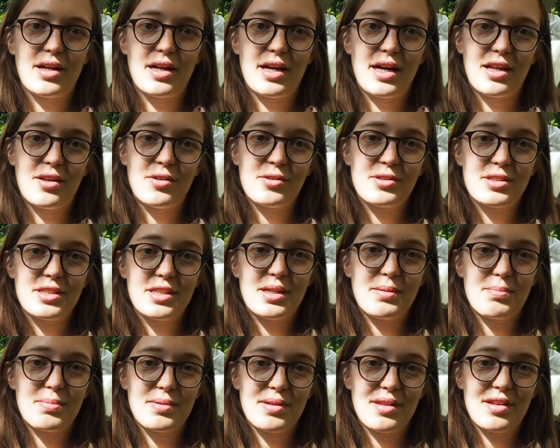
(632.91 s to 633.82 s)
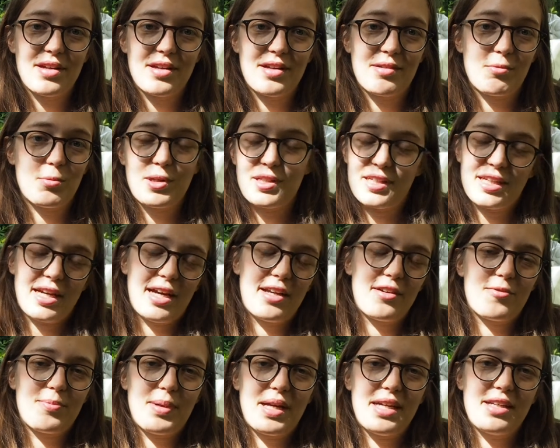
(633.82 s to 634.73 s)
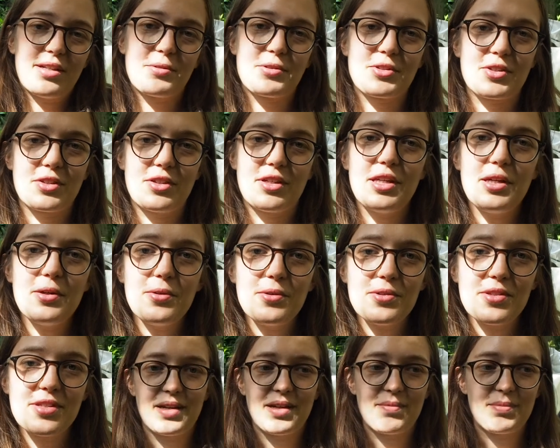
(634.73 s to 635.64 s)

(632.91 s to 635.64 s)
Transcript: I looked up what kind of paint I was going to use.